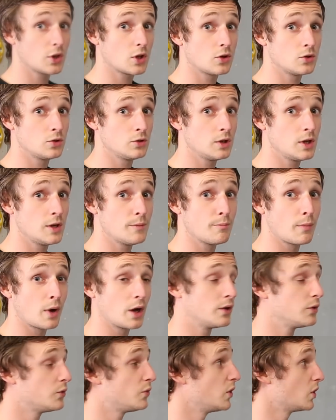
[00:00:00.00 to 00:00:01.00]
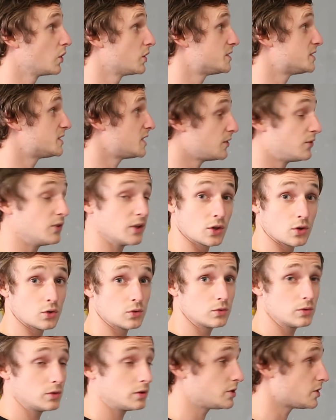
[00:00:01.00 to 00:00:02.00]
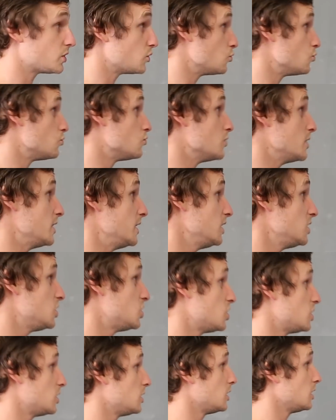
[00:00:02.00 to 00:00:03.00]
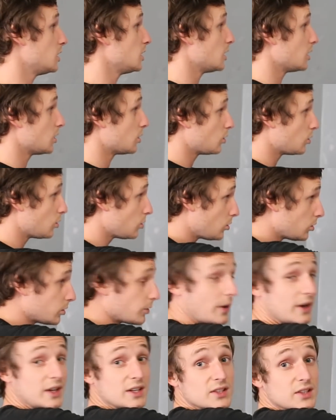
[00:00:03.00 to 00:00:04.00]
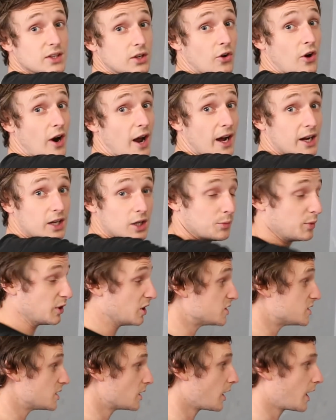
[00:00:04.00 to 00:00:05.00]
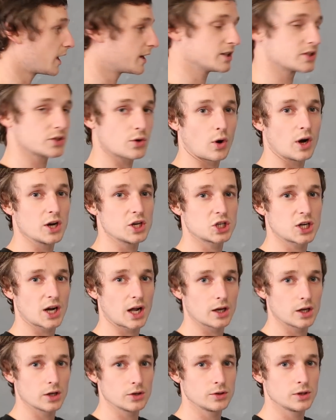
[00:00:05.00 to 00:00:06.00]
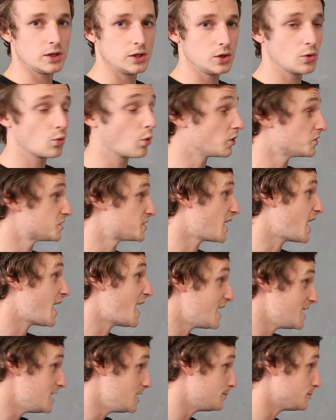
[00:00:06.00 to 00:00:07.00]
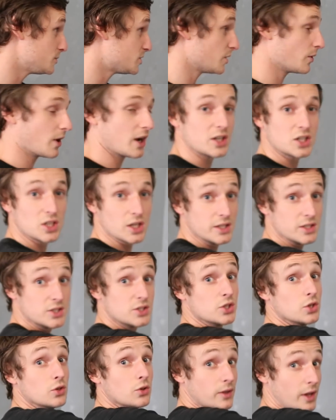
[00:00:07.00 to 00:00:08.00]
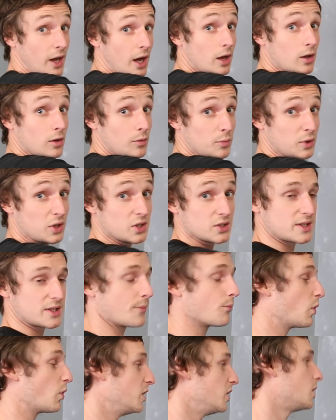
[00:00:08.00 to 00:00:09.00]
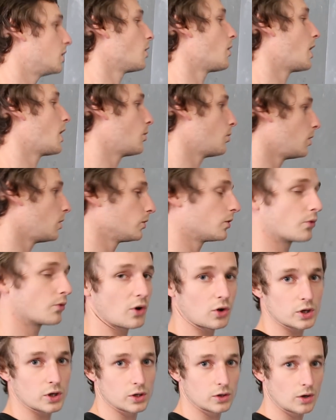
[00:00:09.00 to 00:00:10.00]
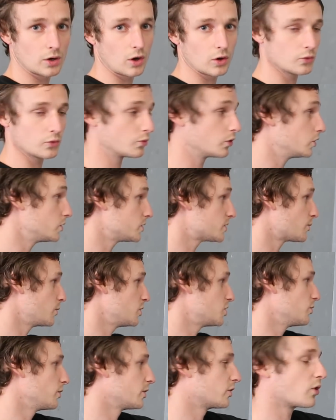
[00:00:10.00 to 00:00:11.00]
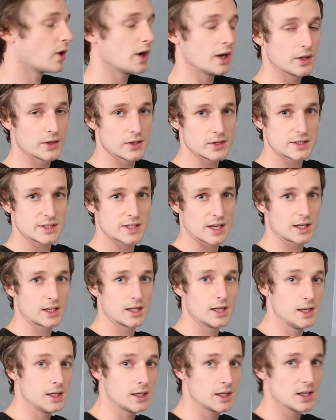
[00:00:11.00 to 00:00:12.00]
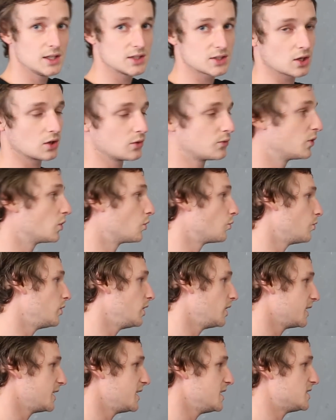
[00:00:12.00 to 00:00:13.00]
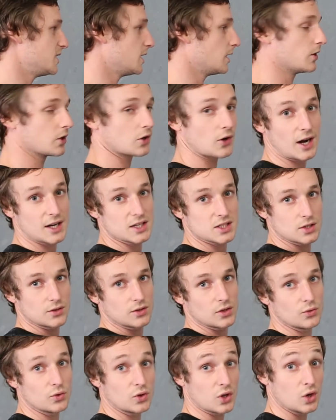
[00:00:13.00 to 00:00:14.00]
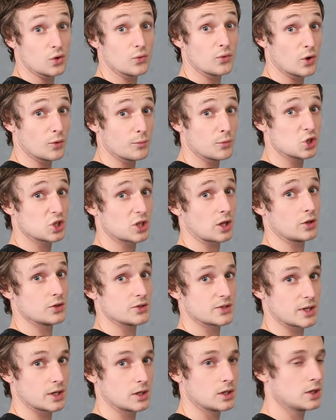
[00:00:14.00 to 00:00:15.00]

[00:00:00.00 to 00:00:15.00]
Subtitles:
though it might feel difficult to reach all the way into the crack because your leg is quite shallow, you want to aim to actually do that, because then when you go out on the rock and on routes which require this technique, it's going to feel really easier, the crack is going to feel much closer.